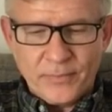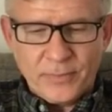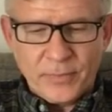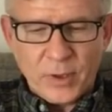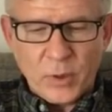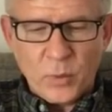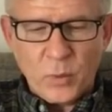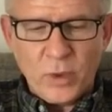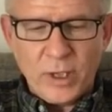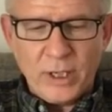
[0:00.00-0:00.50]

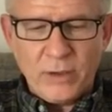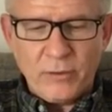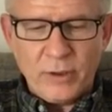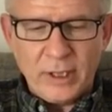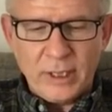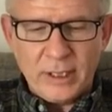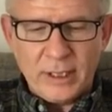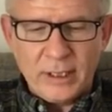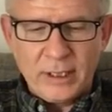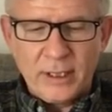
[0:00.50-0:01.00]

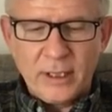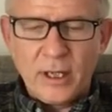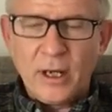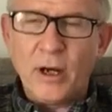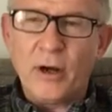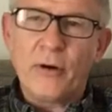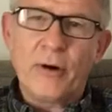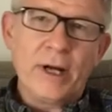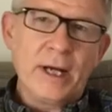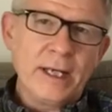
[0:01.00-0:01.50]
wearily.
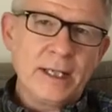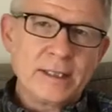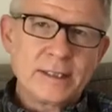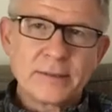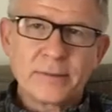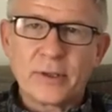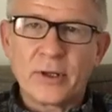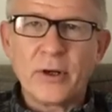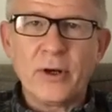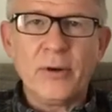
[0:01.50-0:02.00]
All right,
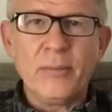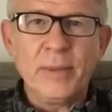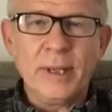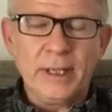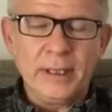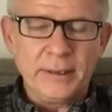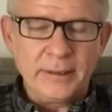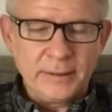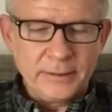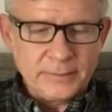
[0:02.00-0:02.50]
come in.